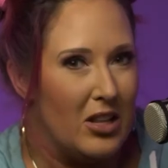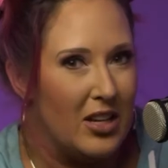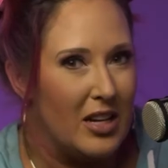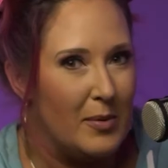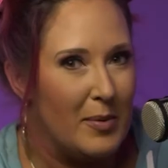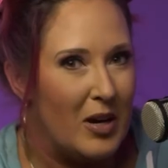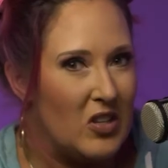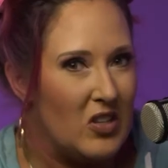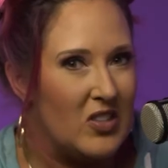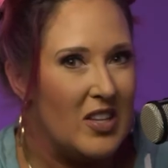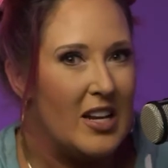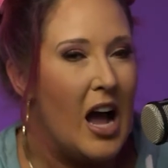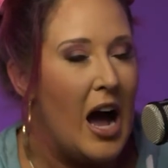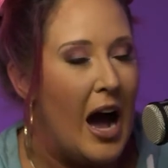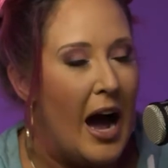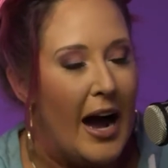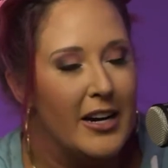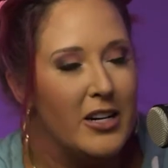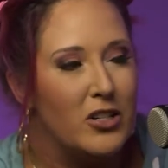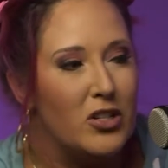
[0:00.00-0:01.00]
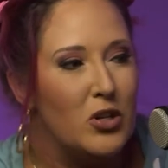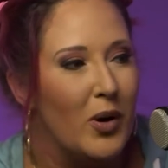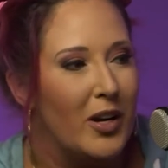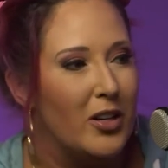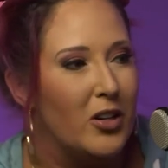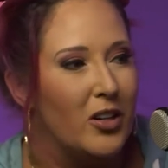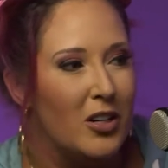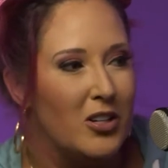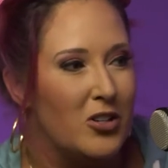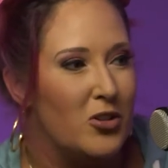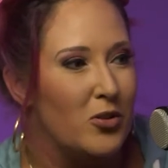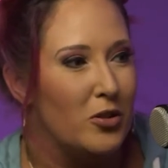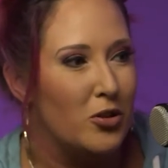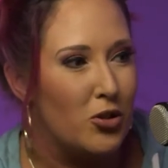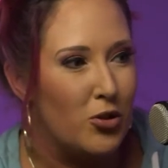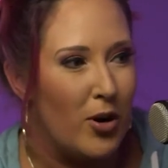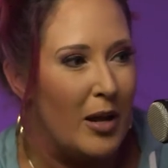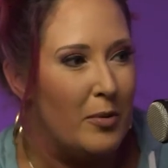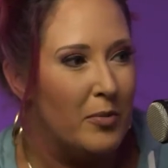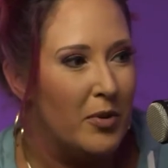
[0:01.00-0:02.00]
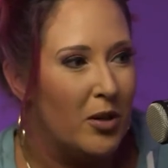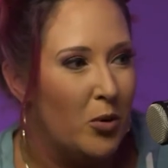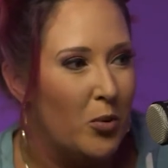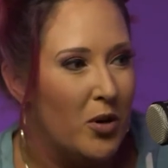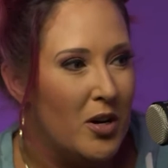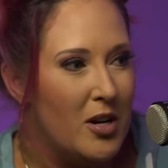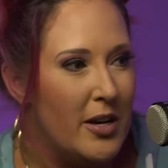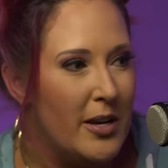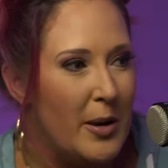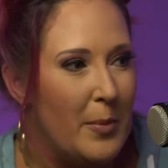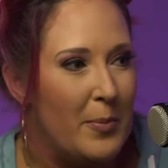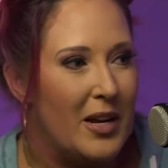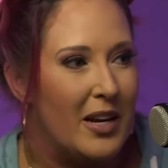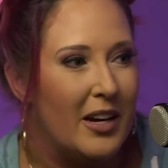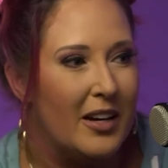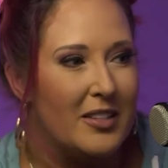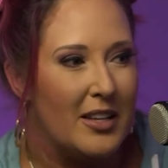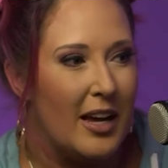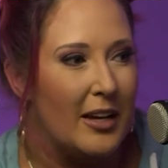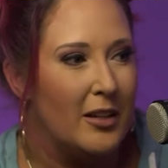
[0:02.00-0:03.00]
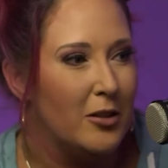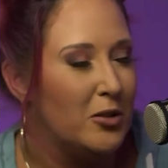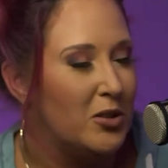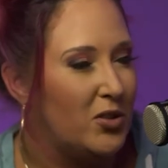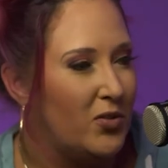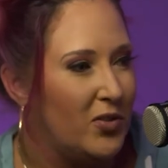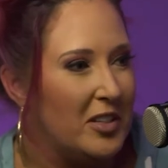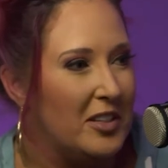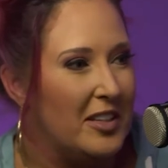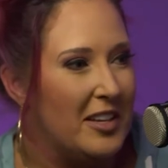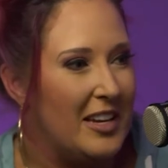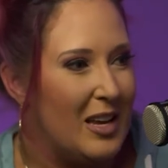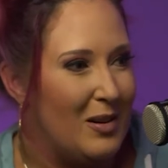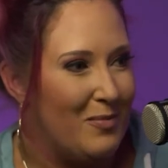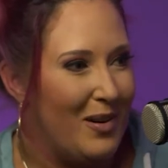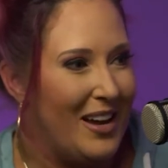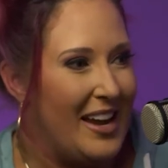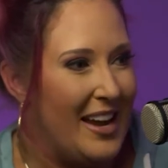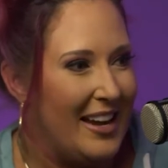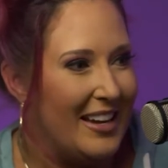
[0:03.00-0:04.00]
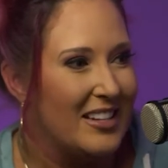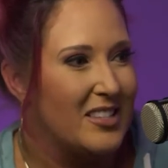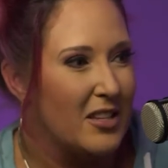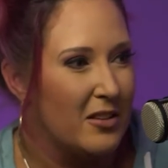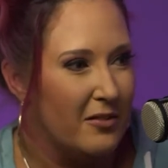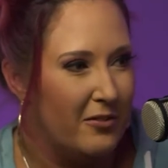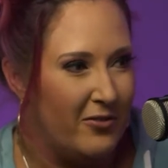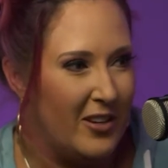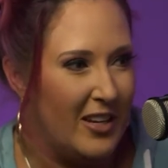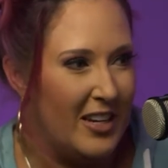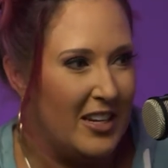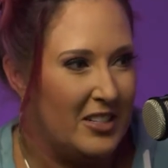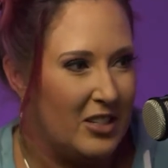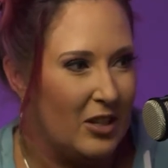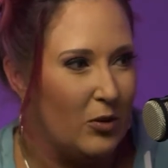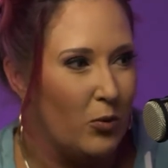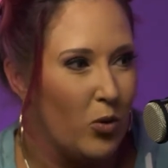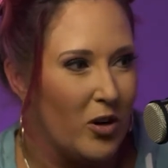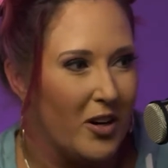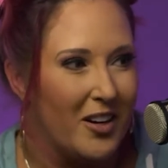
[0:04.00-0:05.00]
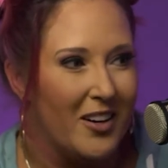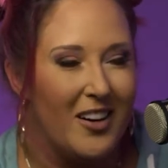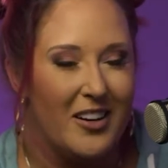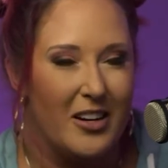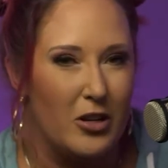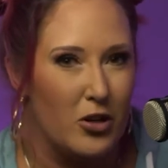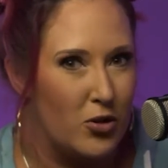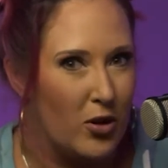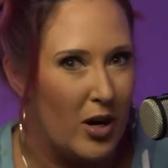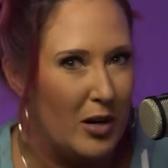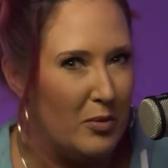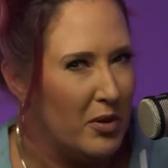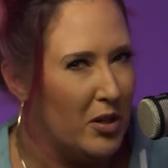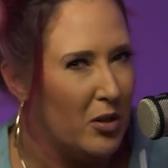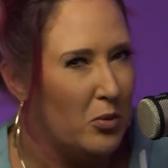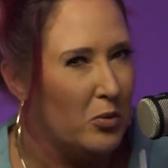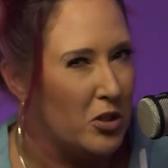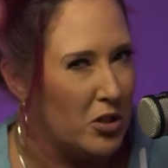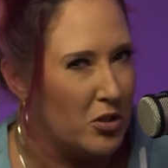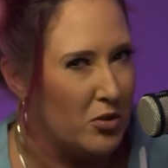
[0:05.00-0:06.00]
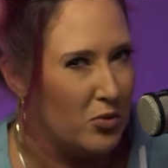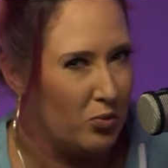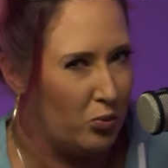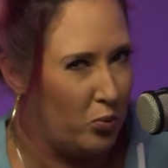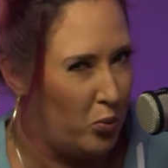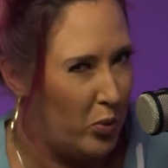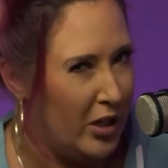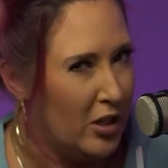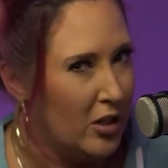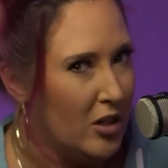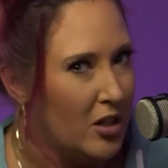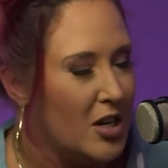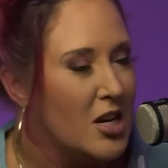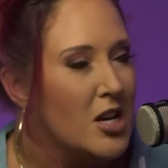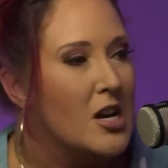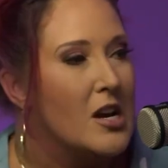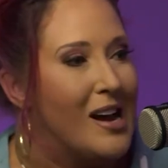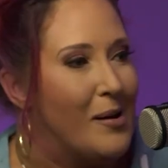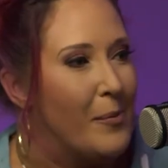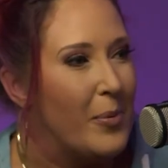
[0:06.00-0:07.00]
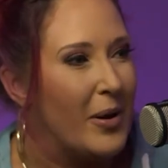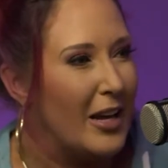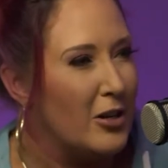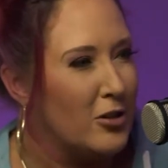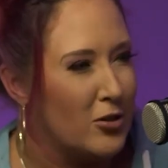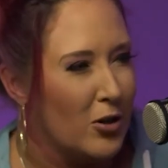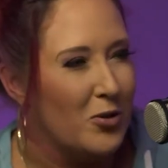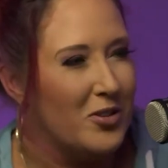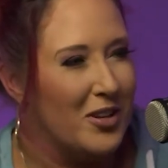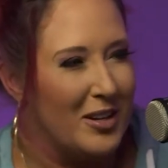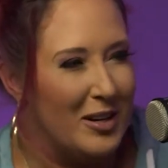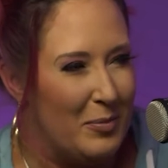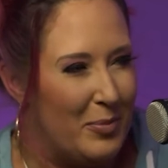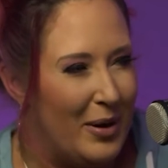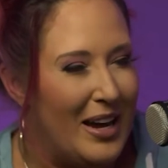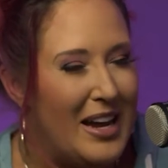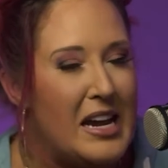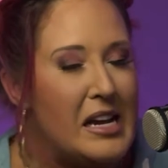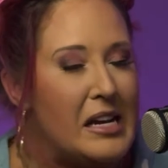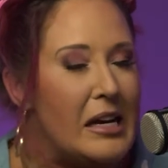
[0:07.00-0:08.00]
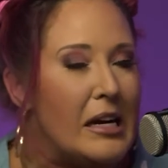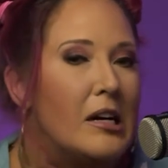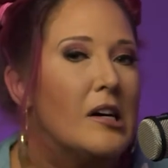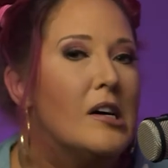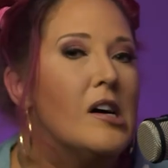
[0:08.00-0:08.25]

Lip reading: about this thing. I just knew I couldn't do the treadmill one because I lose feeling in my hands and feet working on a treadmill, which is weird, but I don't on a bike.